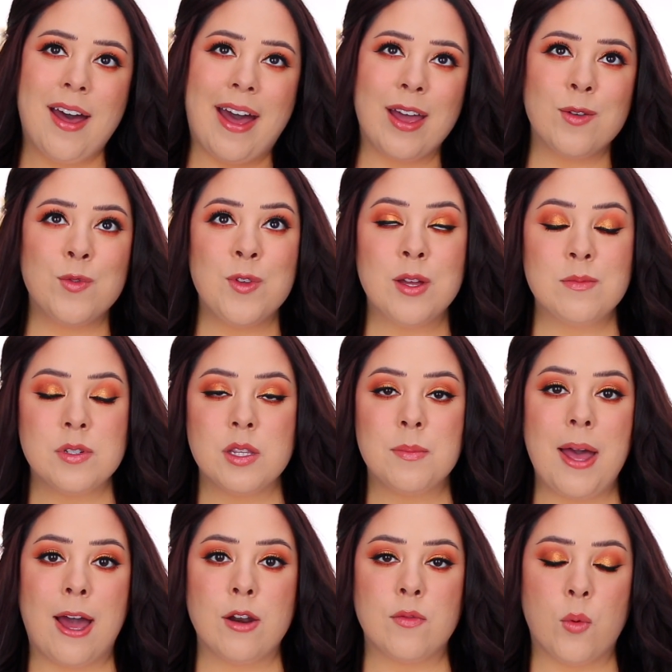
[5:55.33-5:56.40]
I filmed them
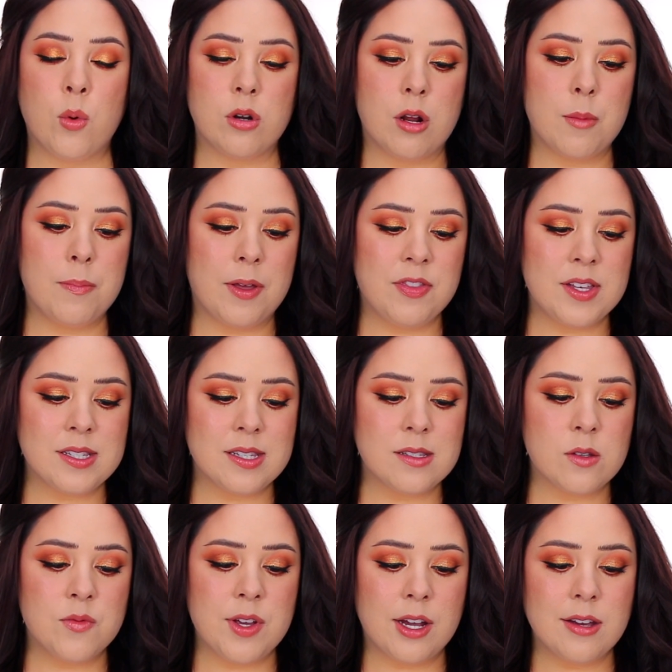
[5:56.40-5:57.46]
out of order, but this is
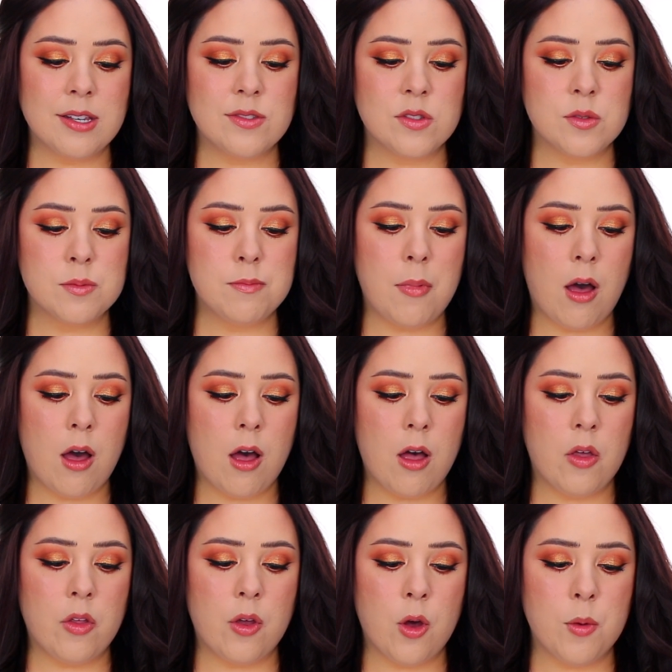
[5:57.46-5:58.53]
a very
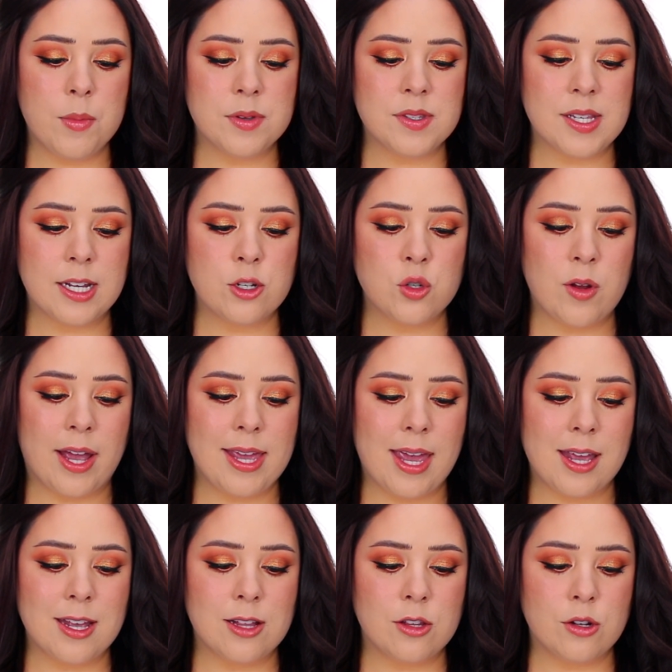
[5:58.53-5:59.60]
small, almost like
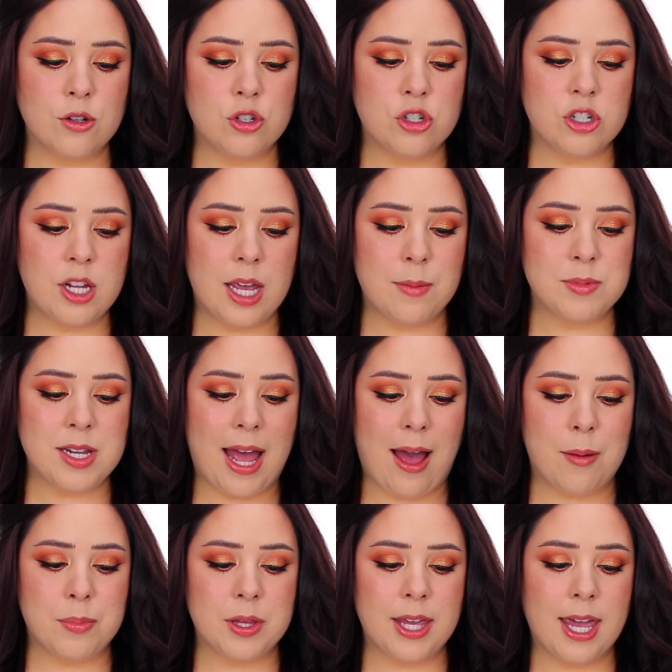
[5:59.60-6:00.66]
triangular shaped
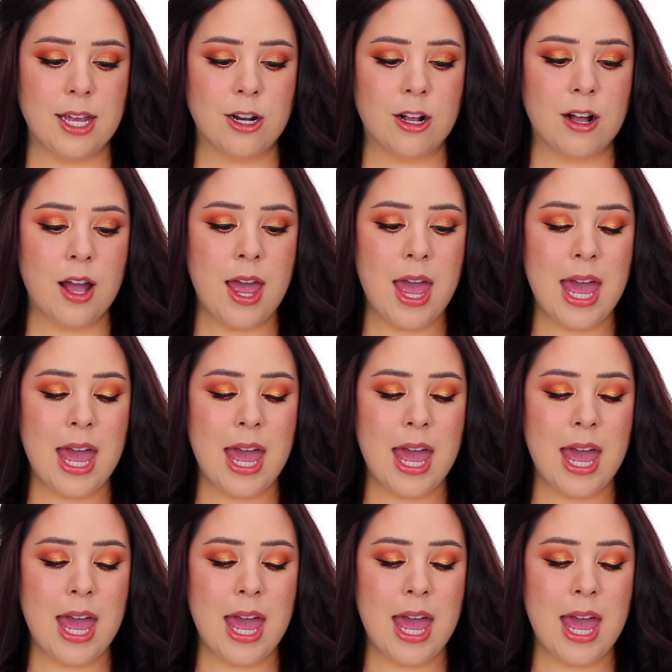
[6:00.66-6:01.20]
applicator.